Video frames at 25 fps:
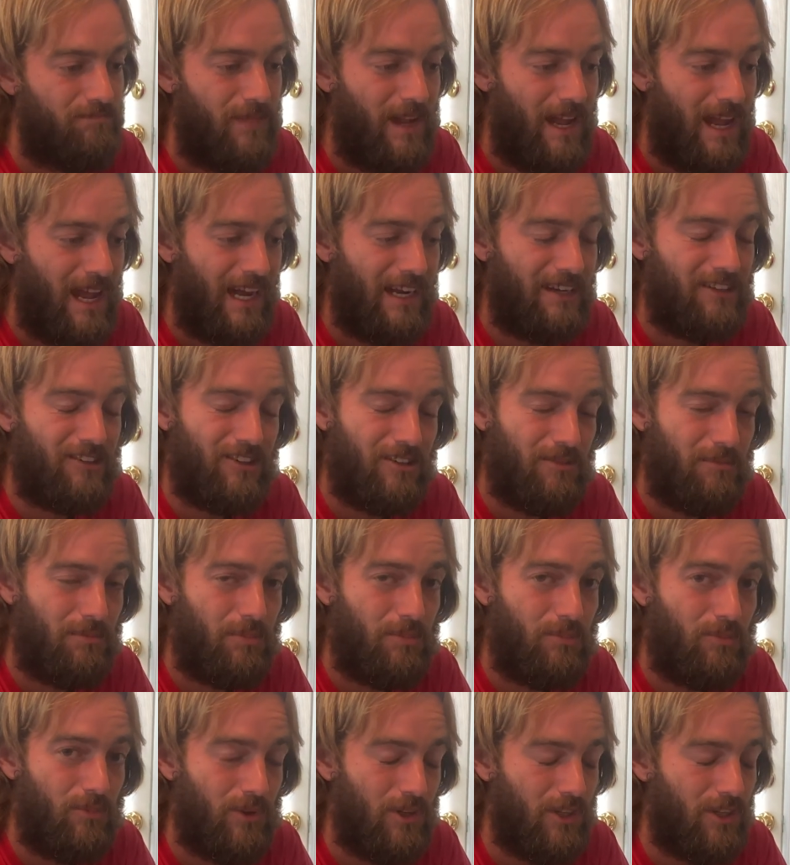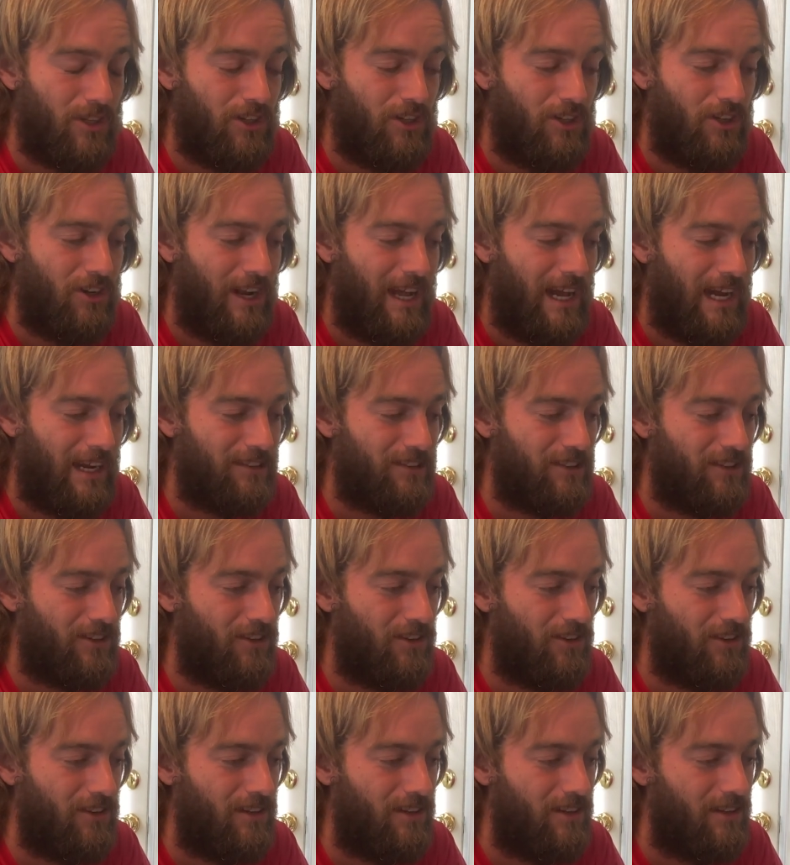Actually really good action
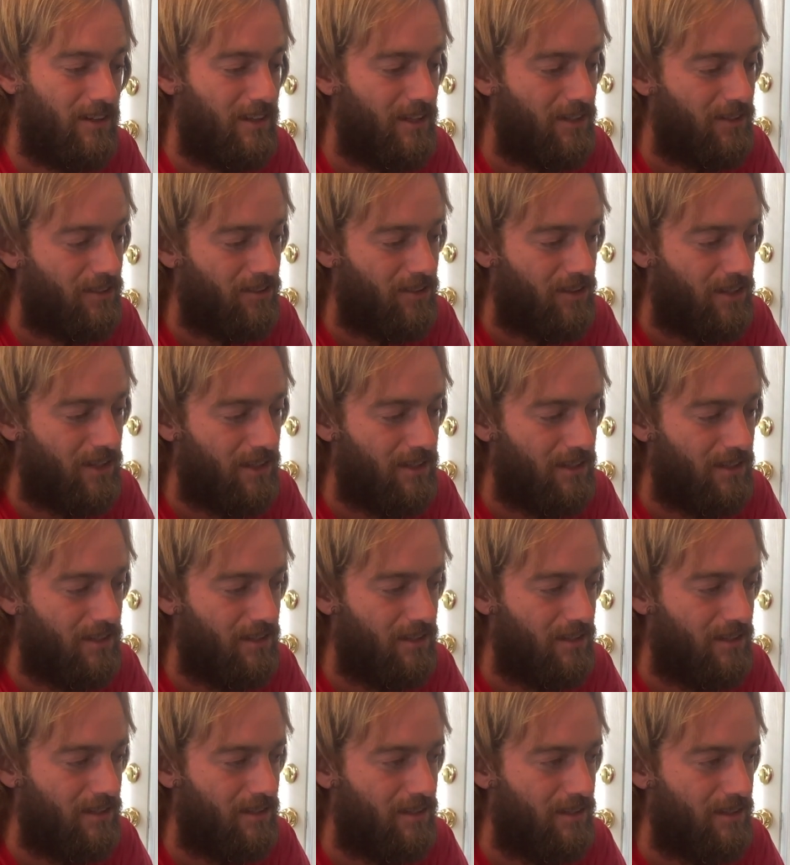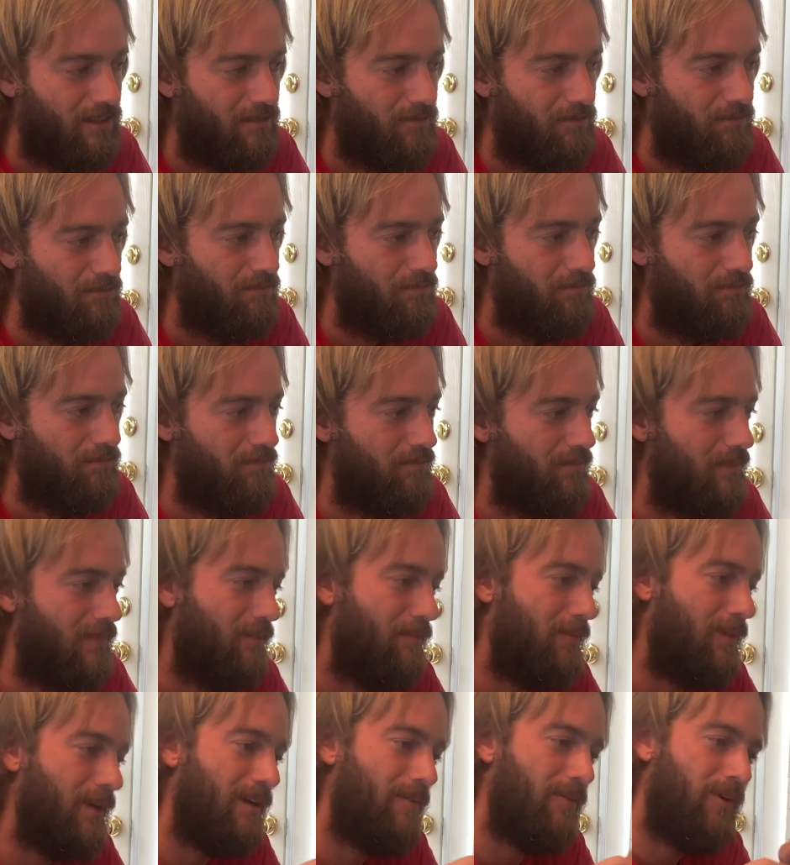on this thing,
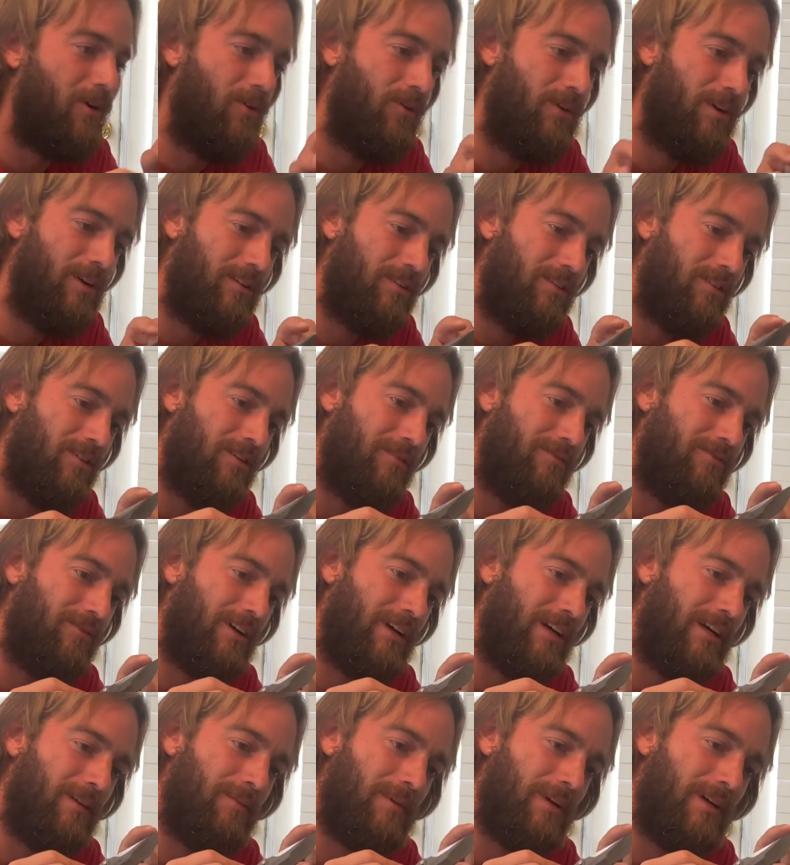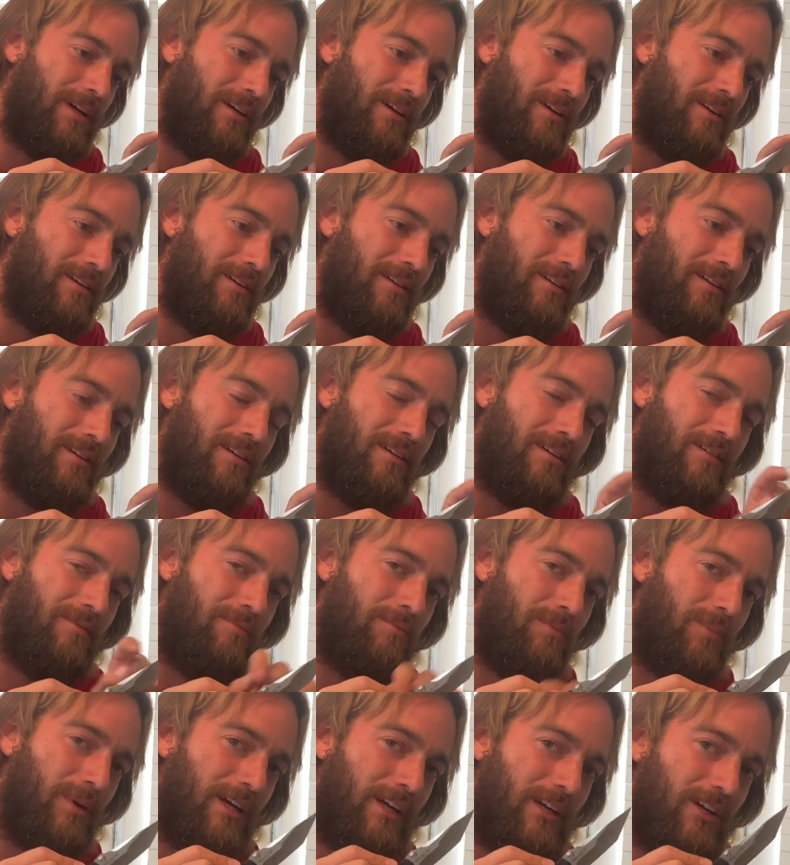but I'm always afraid I'm gonna
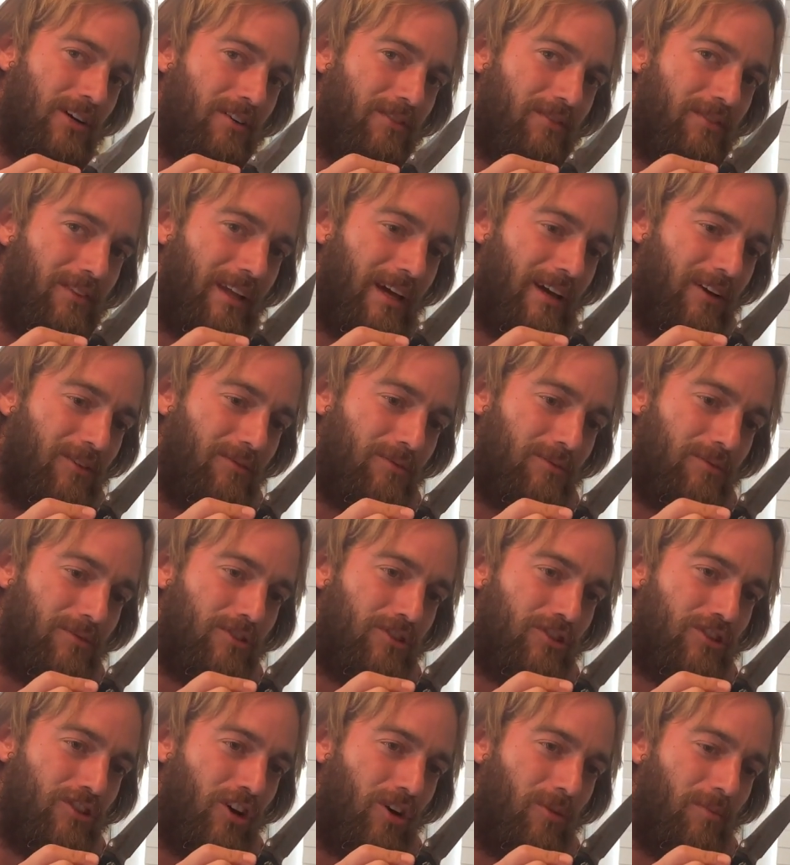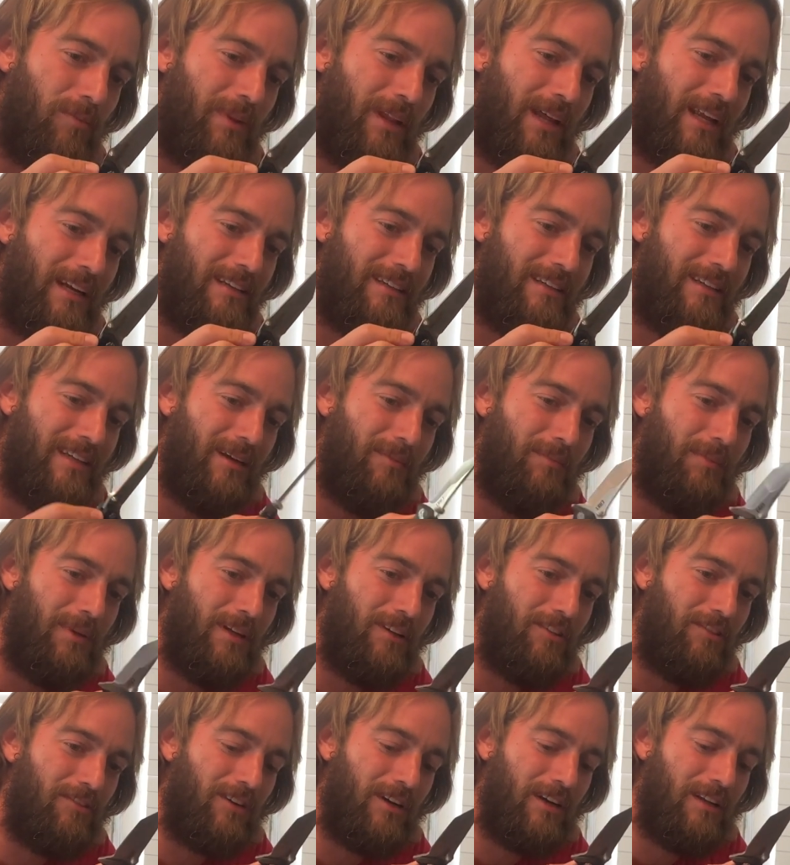break off how sharp that tip
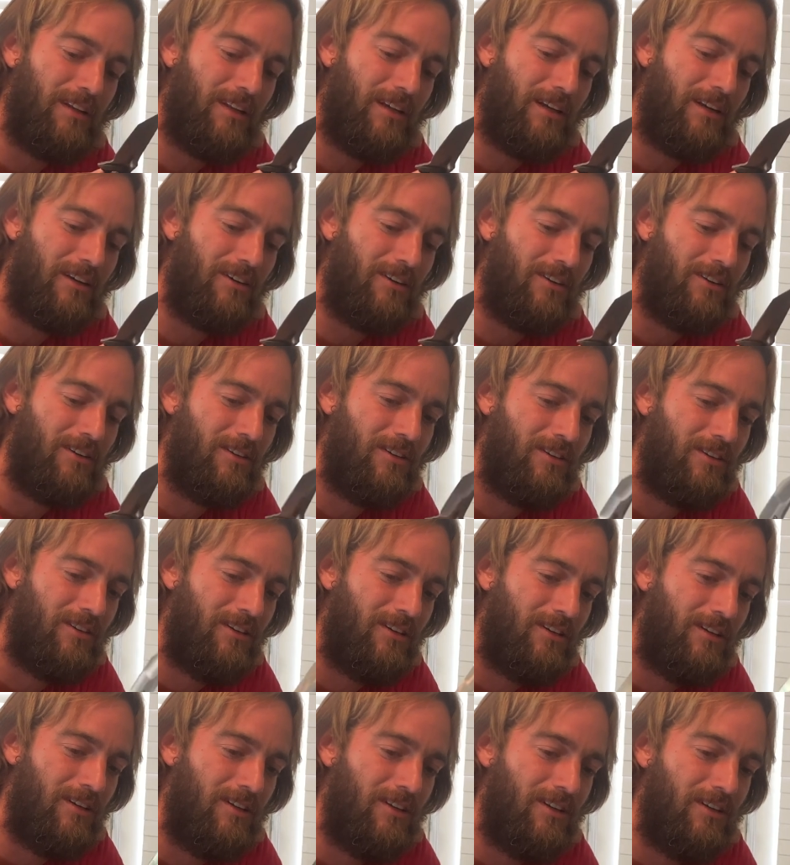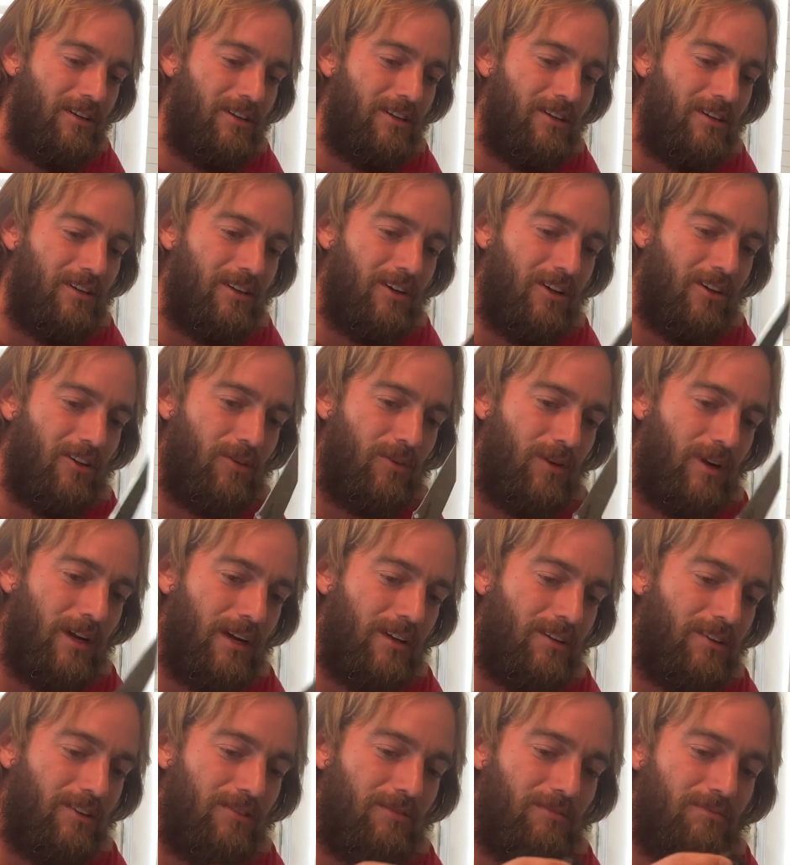is right there.
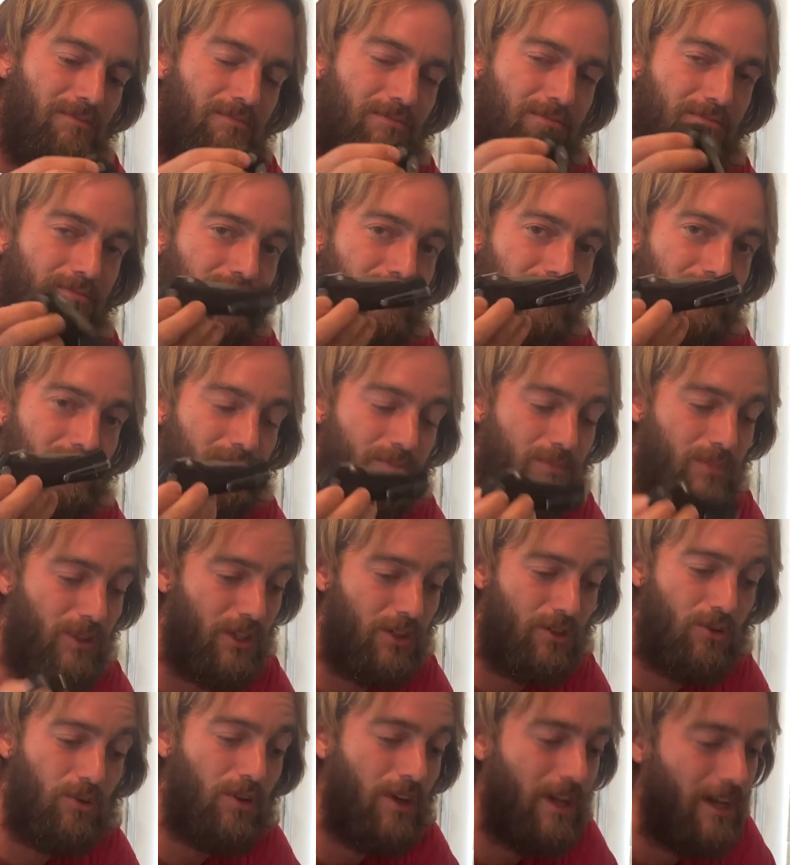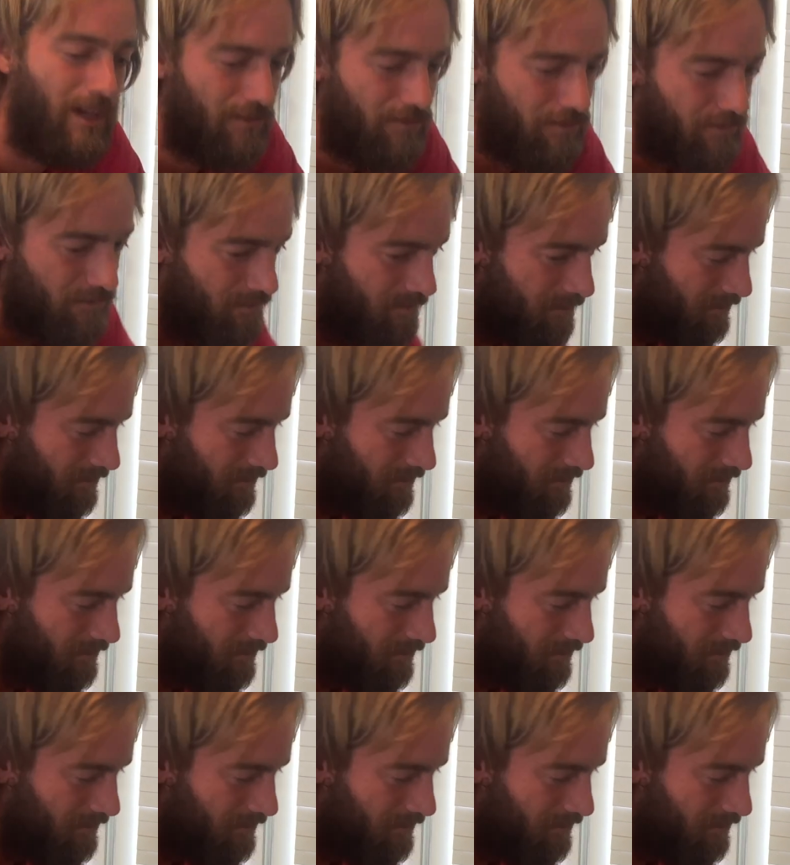Otherwise, pretty cool knife.